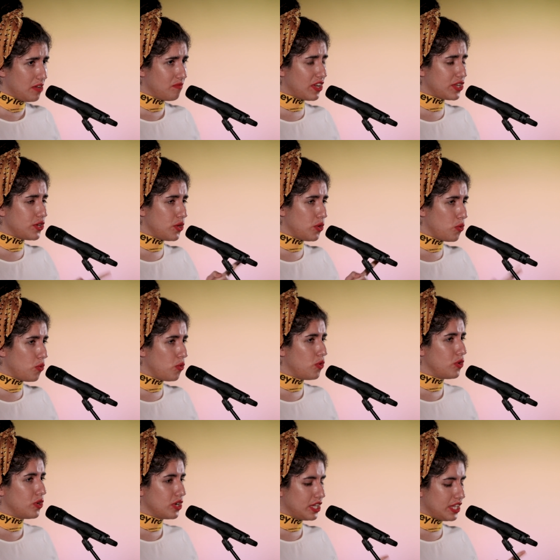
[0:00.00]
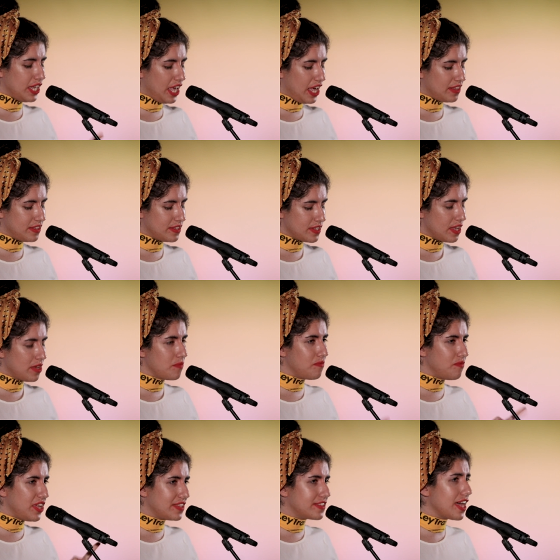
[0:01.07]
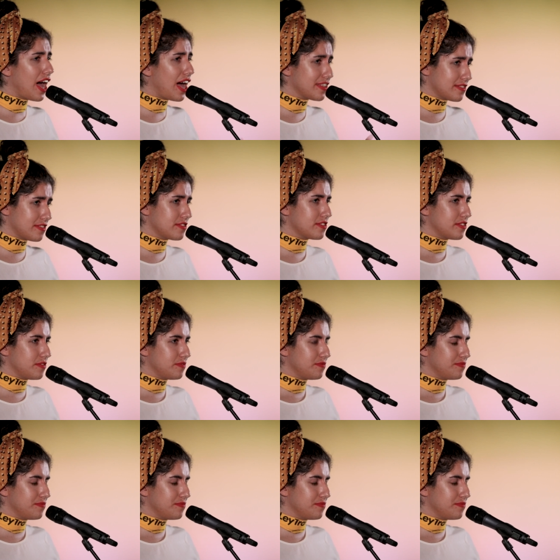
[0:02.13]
but you can't beat us.